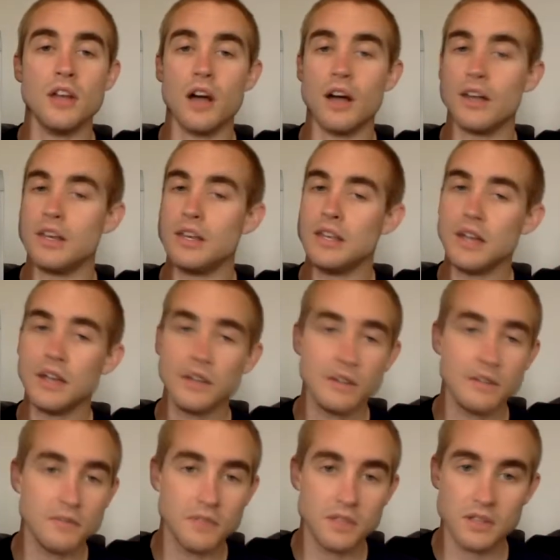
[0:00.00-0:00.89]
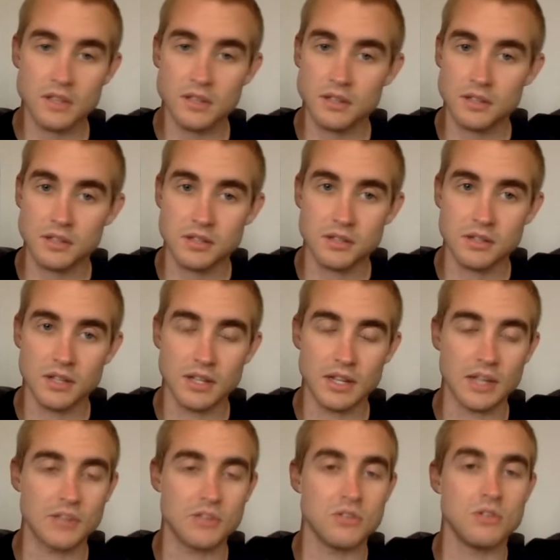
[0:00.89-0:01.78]
On none of these,
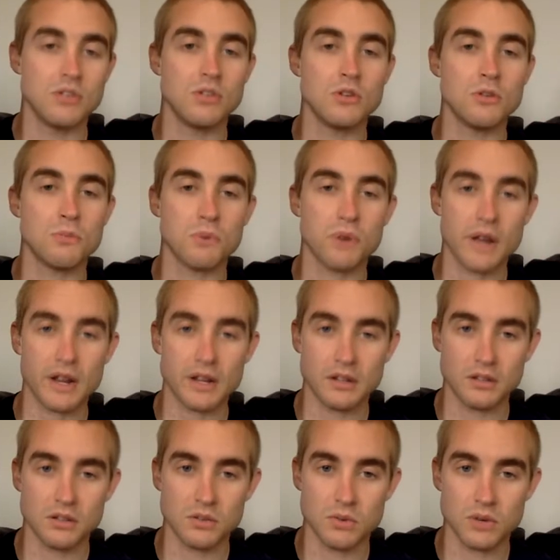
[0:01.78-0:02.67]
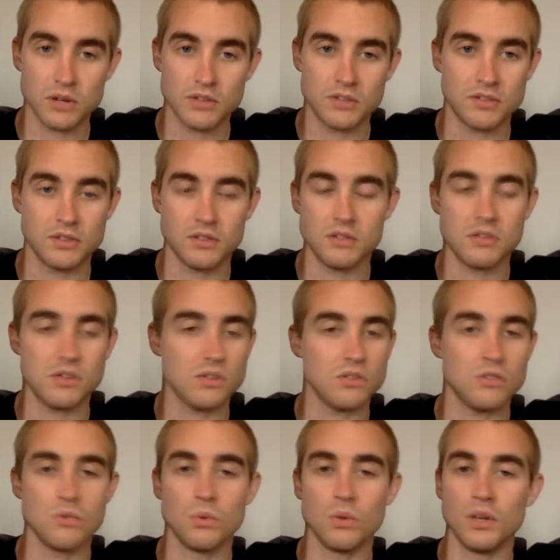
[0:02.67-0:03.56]
and as you do your practice questions,
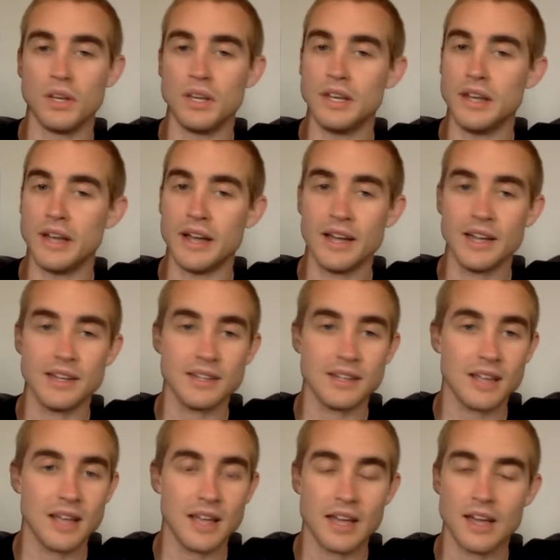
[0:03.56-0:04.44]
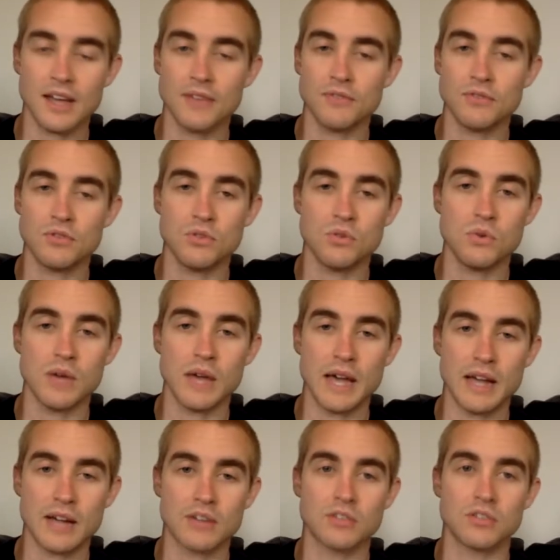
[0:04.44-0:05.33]
you will not have to
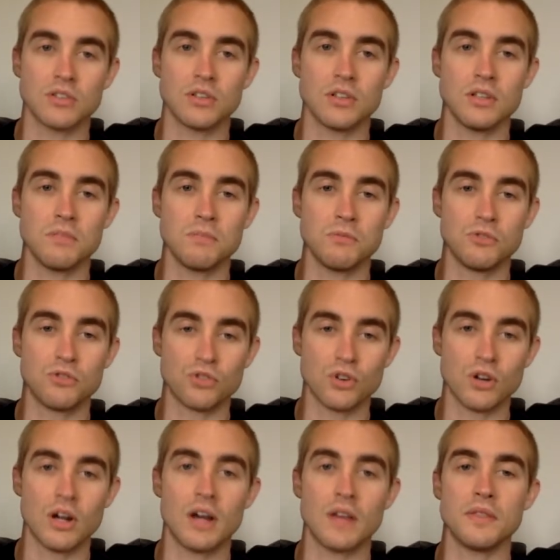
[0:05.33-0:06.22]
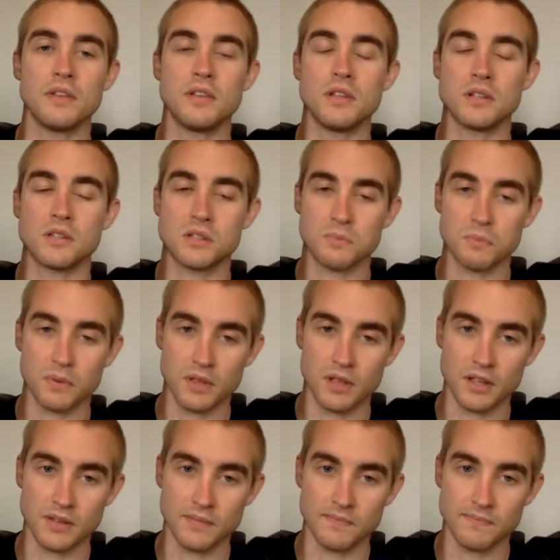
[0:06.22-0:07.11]
actually draw the
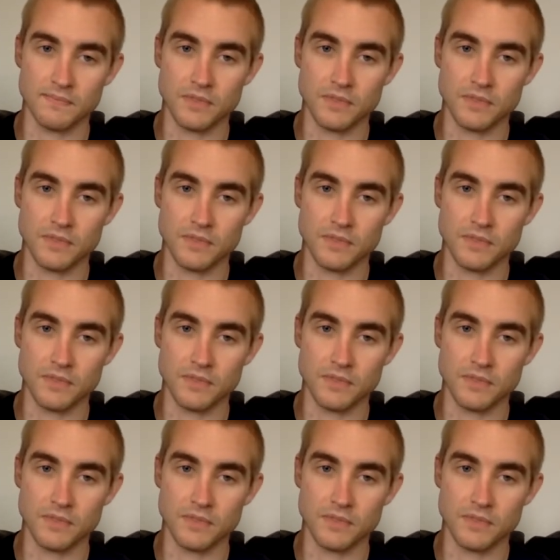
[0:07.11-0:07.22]
display.